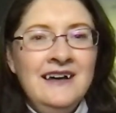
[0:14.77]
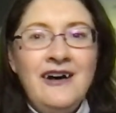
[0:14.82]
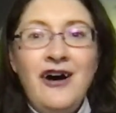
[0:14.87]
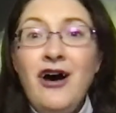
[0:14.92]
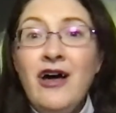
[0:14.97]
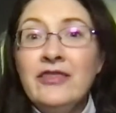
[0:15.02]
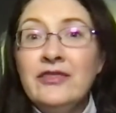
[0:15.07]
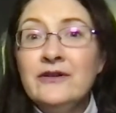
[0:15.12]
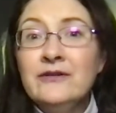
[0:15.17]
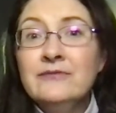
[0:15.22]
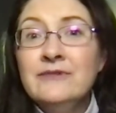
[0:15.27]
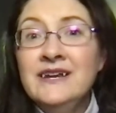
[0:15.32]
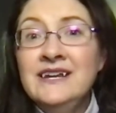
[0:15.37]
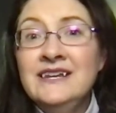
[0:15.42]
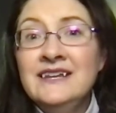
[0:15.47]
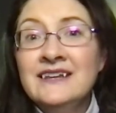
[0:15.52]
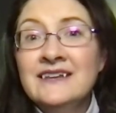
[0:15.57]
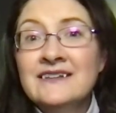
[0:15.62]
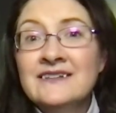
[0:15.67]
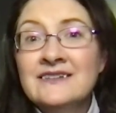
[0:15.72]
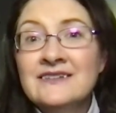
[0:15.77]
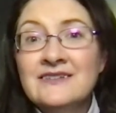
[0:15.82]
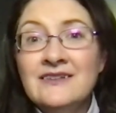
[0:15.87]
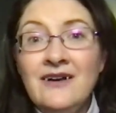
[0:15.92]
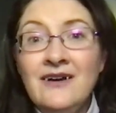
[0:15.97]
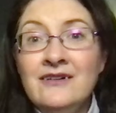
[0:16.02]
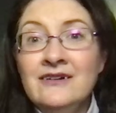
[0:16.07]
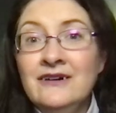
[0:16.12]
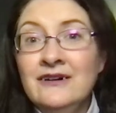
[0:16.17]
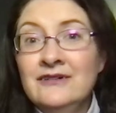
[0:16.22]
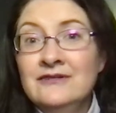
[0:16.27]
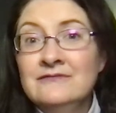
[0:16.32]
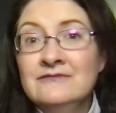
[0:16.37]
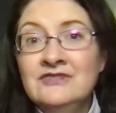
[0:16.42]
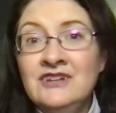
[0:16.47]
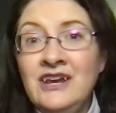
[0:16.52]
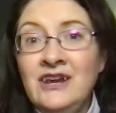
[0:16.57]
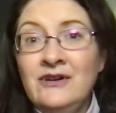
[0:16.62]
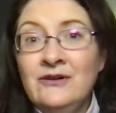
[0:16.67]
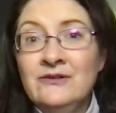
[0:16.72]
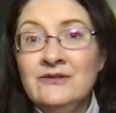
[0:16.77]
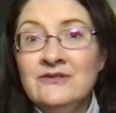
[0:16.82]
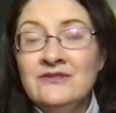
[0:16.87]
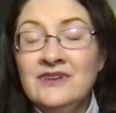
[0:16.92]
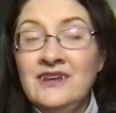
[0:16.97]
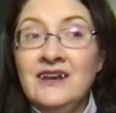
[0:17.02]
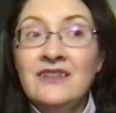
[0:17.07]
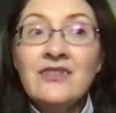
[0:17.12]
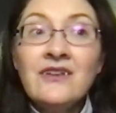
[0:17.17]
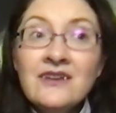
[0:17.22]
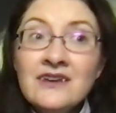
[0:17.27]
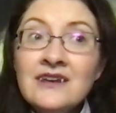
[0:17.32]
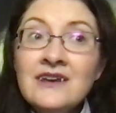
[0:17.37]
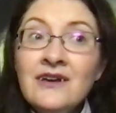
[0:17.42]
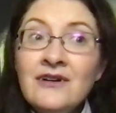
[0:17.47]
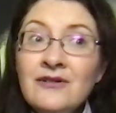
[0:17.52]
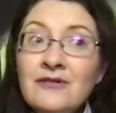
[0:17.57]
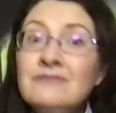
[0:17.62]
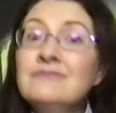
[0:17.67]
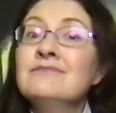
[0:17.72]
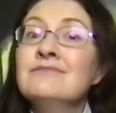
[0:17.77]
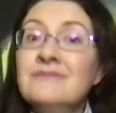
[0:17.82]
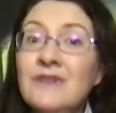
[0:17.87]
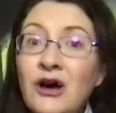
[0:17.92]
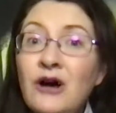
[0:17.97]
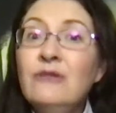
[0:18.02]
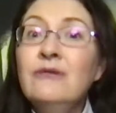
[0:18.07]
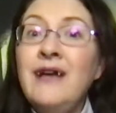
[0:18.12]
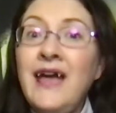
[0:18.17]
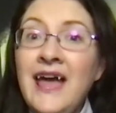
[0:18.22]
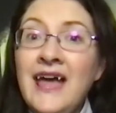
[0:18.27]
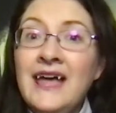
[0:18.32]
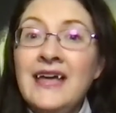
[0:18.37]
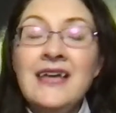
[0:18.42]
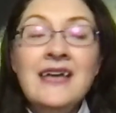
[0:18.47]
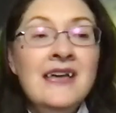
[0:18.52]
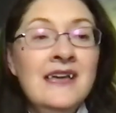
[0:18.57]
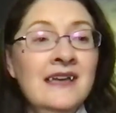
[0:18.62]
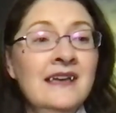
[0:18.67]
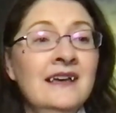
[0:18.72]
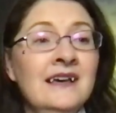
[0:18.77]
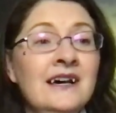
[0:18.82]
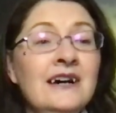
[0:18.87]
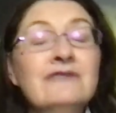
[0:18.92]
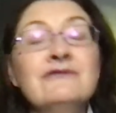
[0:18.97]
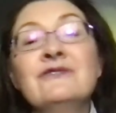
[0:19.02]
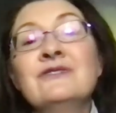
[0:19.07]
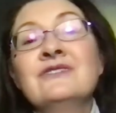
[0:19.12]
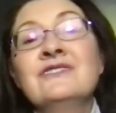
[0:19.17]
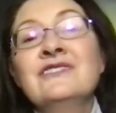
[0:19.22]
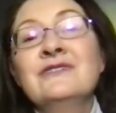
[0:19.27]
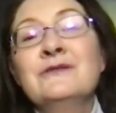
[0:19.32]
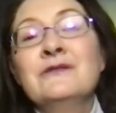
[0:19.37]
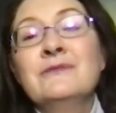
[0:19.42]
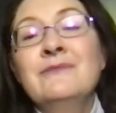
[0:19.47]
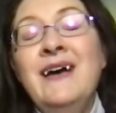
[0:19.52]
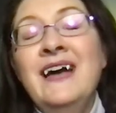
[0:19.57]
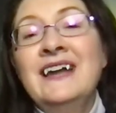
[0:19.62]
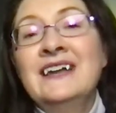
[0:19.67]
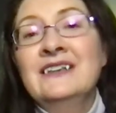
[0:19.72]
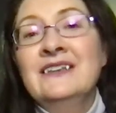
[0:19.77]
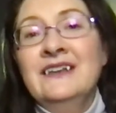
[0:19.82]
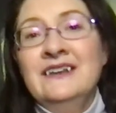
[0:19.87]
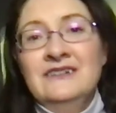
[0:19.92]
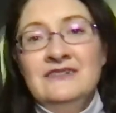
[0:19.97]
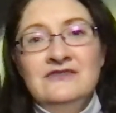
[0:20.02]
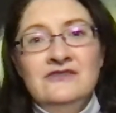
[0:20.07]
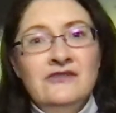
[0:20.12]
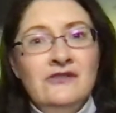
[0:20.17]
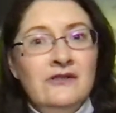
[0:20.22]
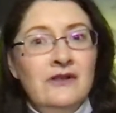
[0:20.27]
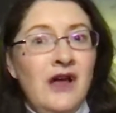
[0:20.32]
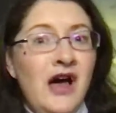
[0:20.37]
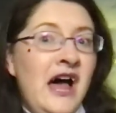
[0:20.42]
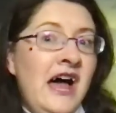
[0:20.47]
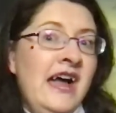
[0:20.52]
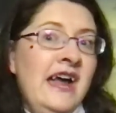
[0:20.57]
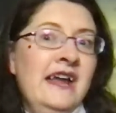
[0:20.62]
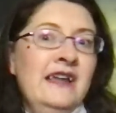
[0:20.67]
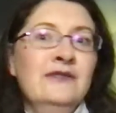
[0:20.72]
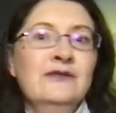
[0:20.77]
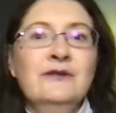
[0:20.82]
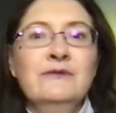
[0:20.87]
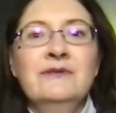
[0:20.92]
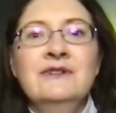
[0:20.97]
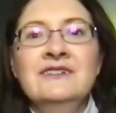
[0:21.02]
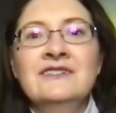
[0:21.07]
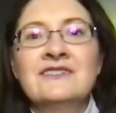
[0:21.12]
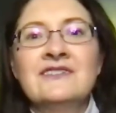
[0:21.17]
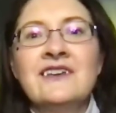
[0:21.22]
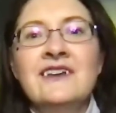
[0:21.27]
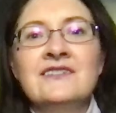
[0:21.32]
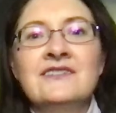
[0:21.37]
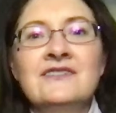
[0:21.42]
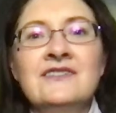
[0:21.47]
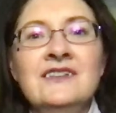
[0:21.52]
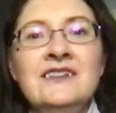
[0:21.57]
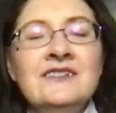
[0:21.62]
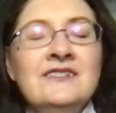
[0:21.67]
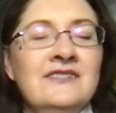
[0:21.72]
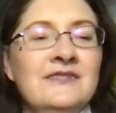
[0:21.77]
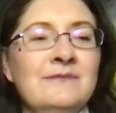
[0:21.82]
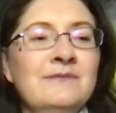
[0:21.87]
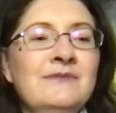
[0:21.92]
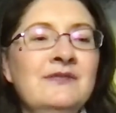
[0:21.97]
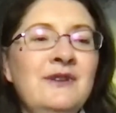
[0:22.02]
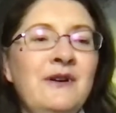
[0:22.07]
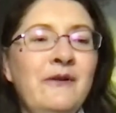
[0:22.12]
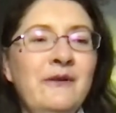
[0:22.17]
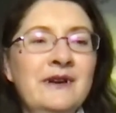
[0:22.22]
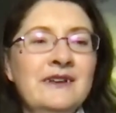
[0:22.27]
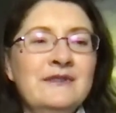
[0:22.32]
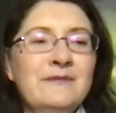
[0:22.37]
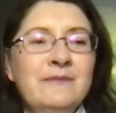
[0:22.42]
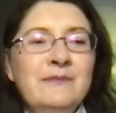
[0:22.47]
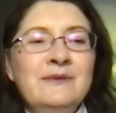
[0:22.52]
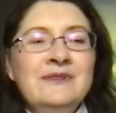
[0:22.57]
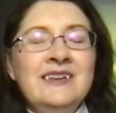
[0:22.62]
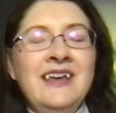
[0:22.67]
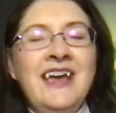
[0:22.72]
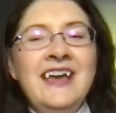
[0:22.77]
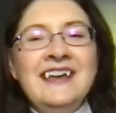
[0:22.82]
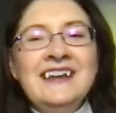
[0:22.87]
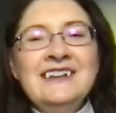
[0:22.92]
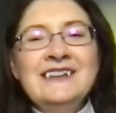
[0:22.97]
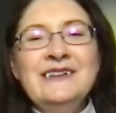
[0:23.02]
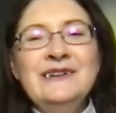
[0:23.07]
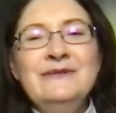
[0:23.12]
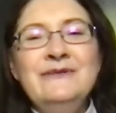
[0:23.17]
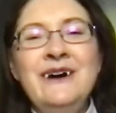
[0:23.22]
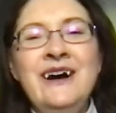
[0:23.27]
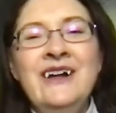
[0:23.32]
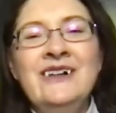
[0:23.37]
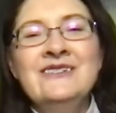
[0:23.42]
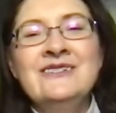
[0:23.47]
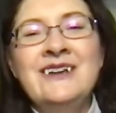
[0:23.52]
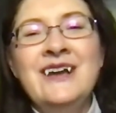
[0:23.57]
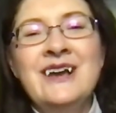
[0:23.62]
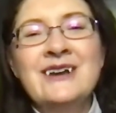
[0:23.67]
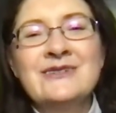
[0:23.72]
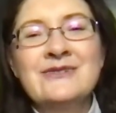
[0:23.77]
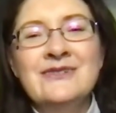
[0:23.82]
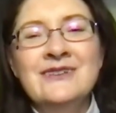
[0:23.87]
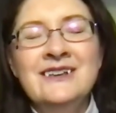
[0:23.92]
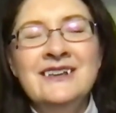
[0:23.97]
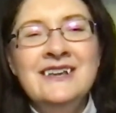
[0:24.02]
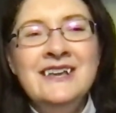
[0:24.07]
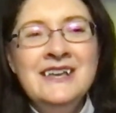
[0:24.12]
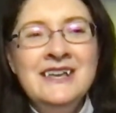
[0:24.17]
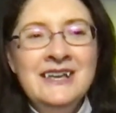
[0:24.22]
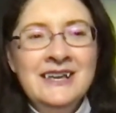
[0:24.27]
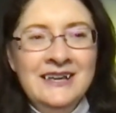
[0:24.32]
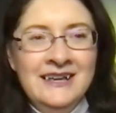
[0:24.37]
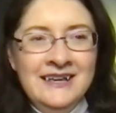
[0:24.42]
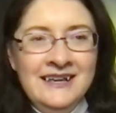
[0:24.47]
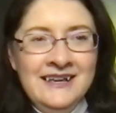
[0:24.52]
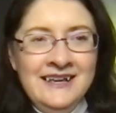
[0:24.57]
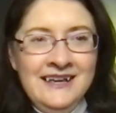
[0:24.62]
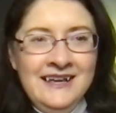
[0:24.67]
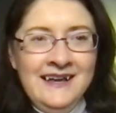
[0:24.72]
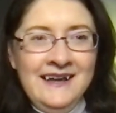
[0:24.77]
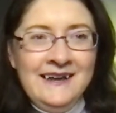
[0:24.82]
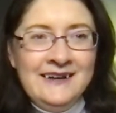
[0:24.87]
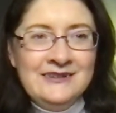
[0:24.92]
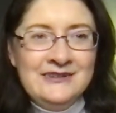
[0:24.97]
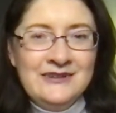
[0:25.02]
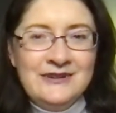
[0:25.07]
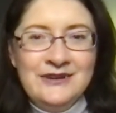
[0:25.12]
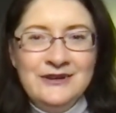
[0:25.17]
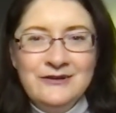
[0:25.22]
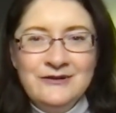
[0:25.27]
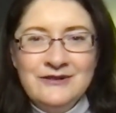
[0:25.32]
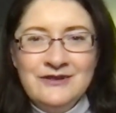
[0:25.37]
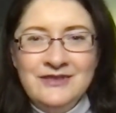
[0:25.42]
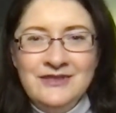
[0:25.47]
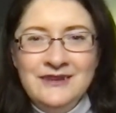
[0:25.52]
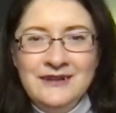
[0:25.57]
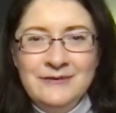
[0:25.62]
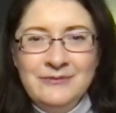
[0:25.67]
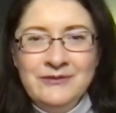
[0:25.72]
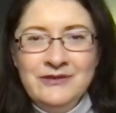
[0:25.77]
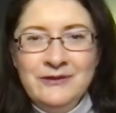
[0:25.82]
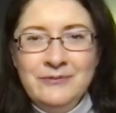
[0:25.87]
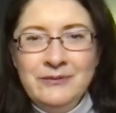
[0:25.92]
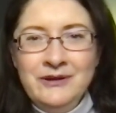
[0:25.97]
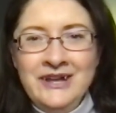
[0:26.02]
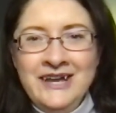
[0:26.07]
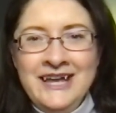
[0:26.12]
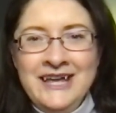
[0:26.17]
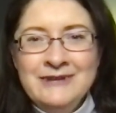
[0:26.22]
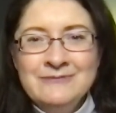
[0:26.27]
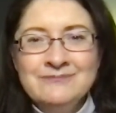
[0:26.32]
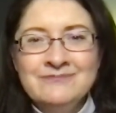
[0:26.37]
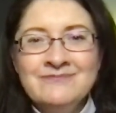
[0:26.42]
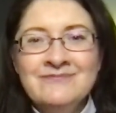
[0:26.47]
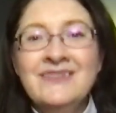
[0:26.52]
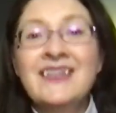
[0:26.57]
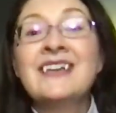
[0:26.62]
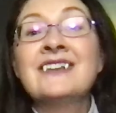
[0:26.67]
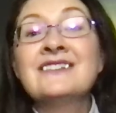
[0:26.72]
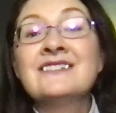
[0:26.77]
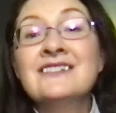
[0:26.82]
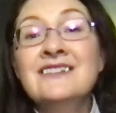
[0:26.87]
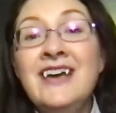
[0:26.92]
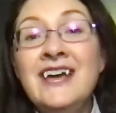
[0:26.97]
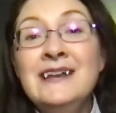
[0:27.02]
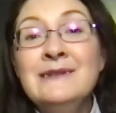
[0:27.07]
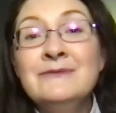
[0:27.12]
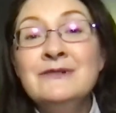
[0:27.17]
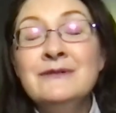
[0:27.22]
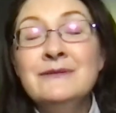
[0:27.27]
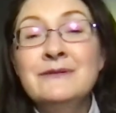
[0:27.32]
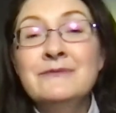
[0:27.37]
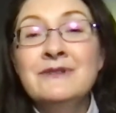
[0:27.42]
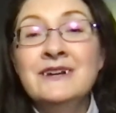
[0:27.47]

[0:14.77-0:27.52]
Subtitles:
author readings on our channels. I thought, okay. Of course, this was back in like July that we discussed this. So it's taken a little while to actually execute the plan. Tonight I'm going to be